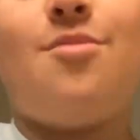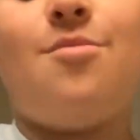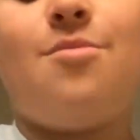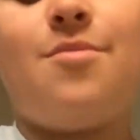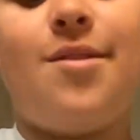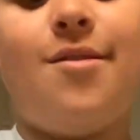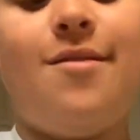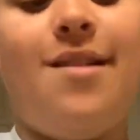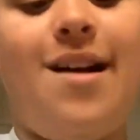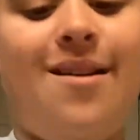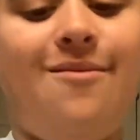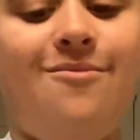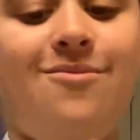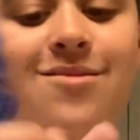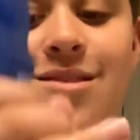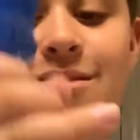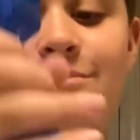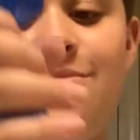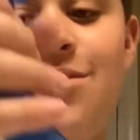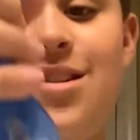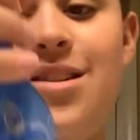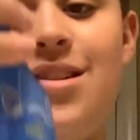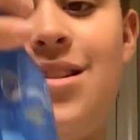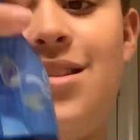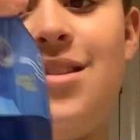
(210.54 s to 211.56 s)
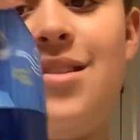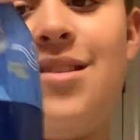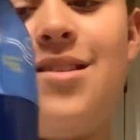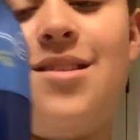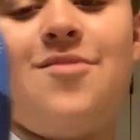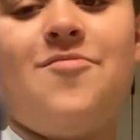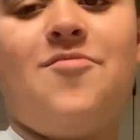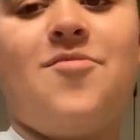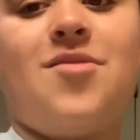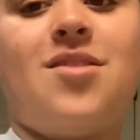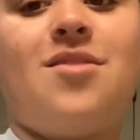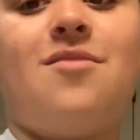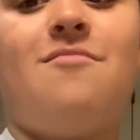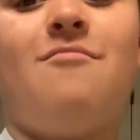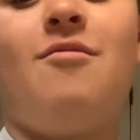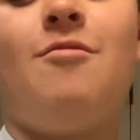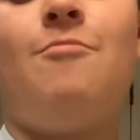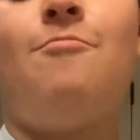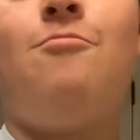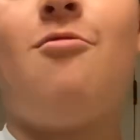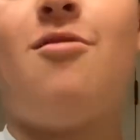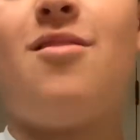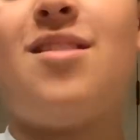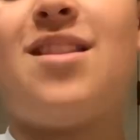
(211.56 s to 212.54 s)
if you have one of these. We
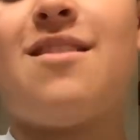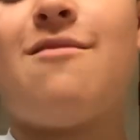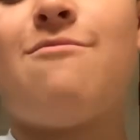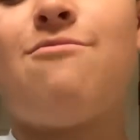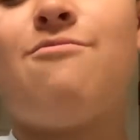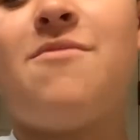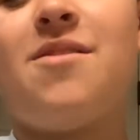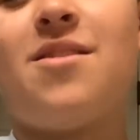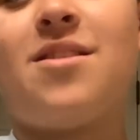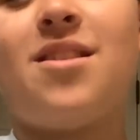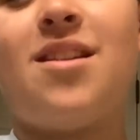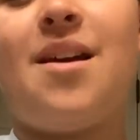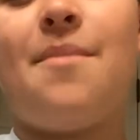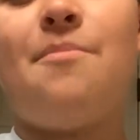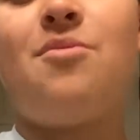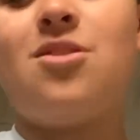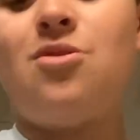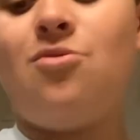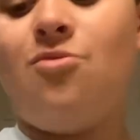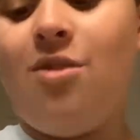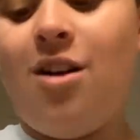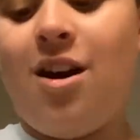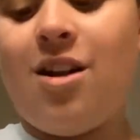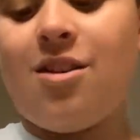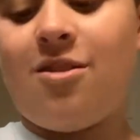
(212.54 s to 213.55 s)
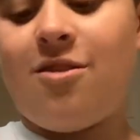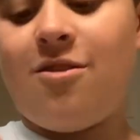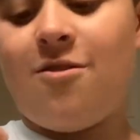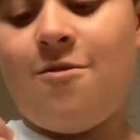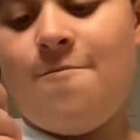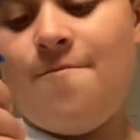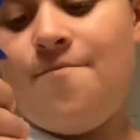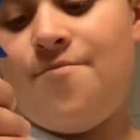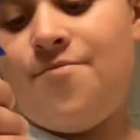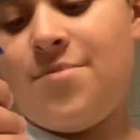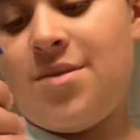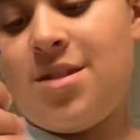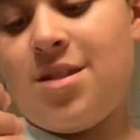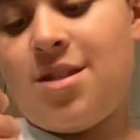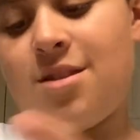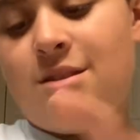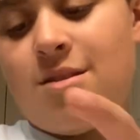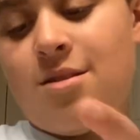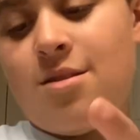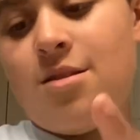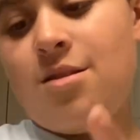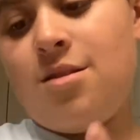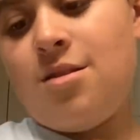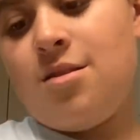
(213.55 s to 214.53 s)
fully filled it up with water.
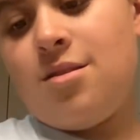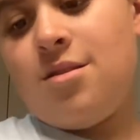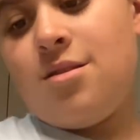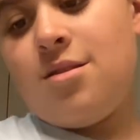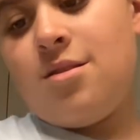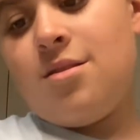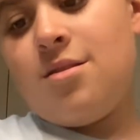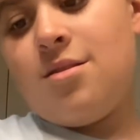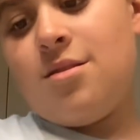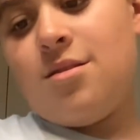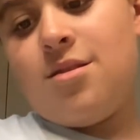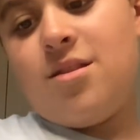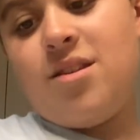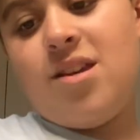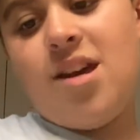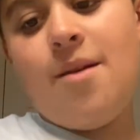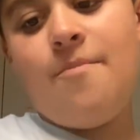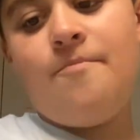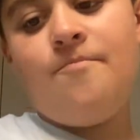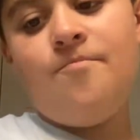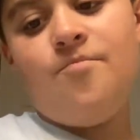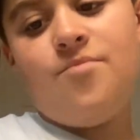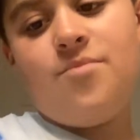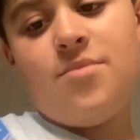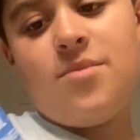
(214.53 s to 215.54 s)
Yep.